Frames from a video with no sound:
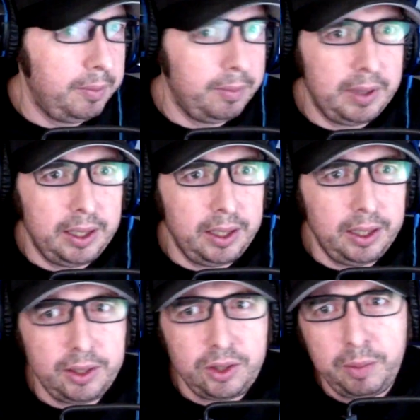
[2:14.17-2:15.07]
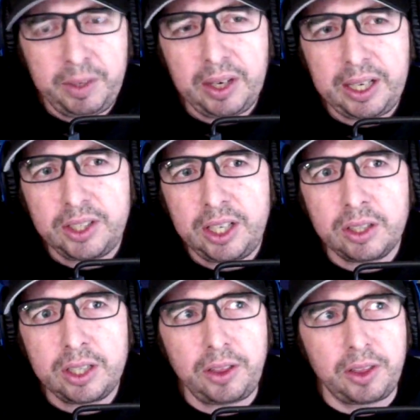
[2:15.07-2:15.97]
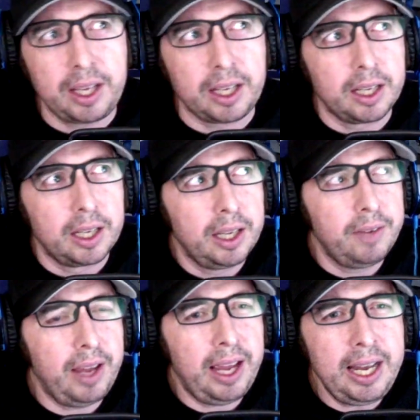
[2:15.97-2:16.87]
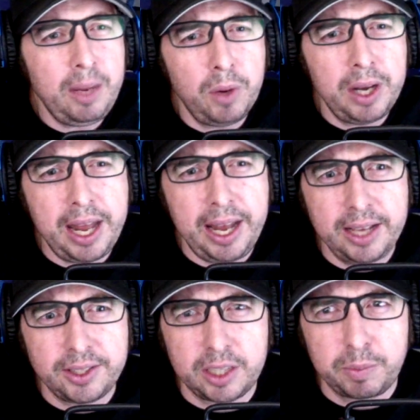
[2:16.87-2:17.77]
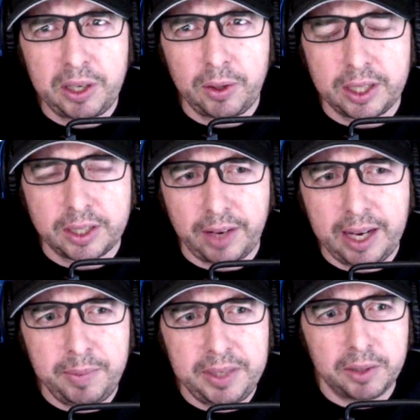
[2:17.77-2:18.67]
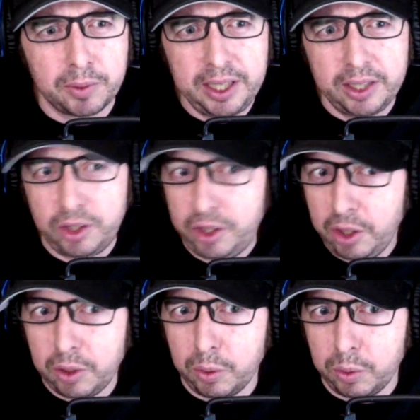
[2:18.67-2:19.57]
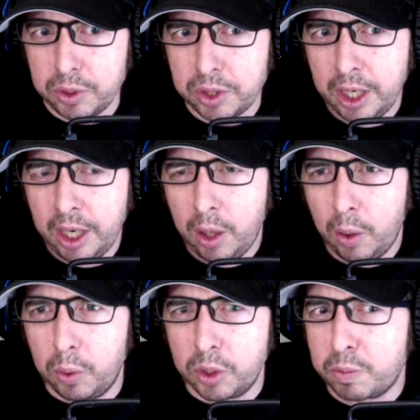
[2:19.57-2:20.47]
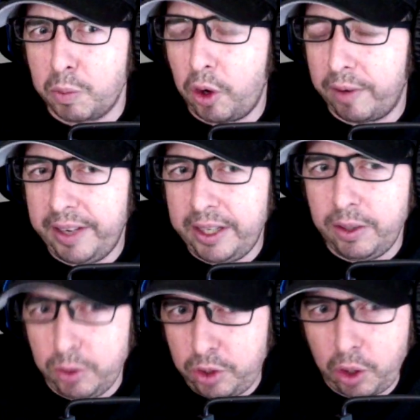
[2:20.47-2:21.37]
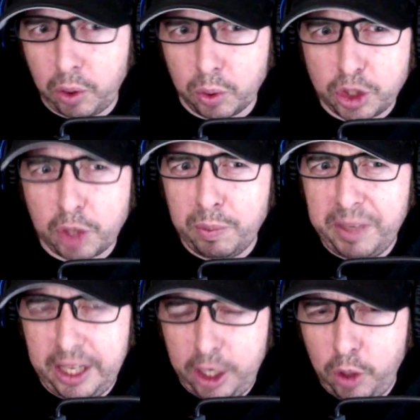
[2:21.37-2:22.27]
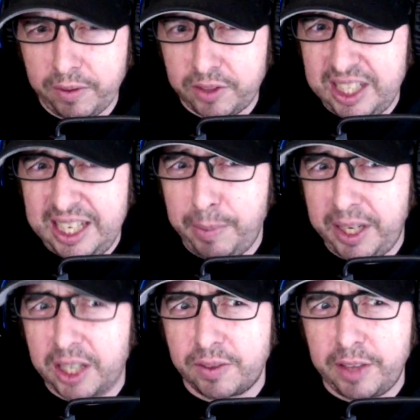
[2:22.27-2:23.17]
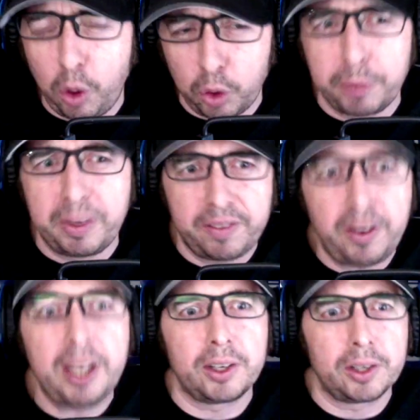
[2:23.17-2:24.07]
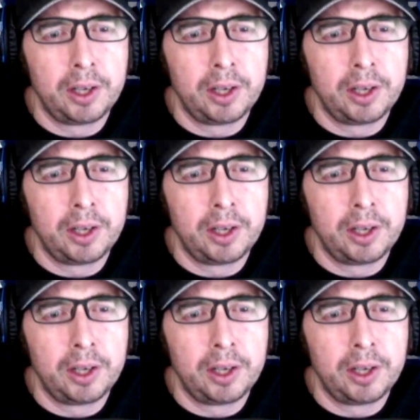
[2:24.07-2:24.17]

It should be great, because here's the thing. If anyone that has experience of empty arena shows or small venue shows, it would be the UFC because of the Ultimate Fighter.